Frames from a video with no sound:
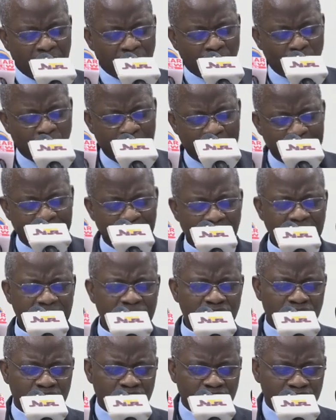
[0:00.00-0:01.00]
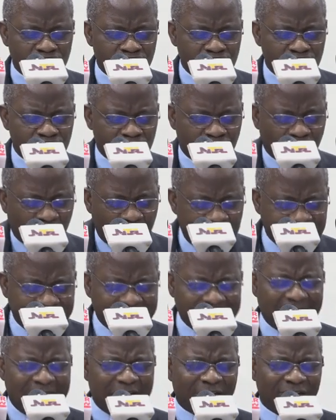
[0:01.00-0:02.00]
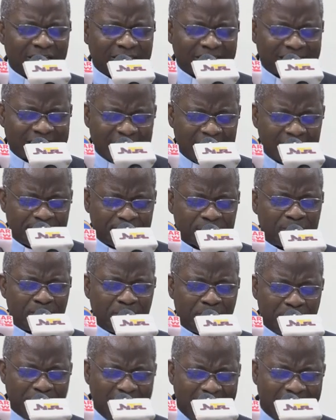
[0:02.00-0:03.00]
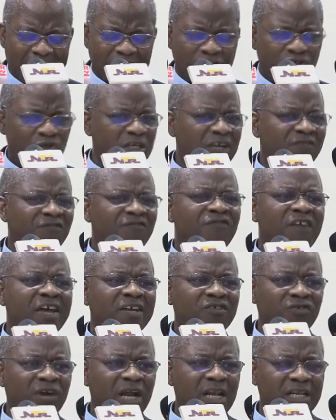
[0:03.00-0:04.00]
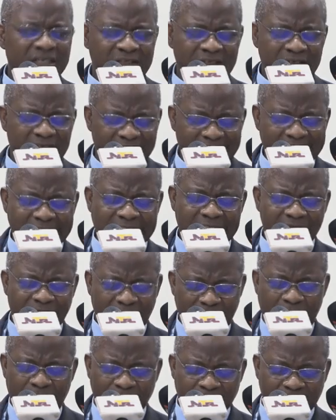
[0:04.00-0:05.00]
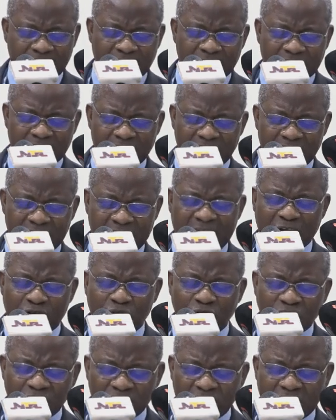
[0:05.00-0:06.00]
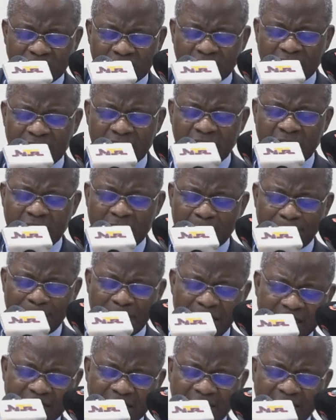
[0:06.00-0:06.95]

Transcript: We must trace our steps back to the federalist route negotiated by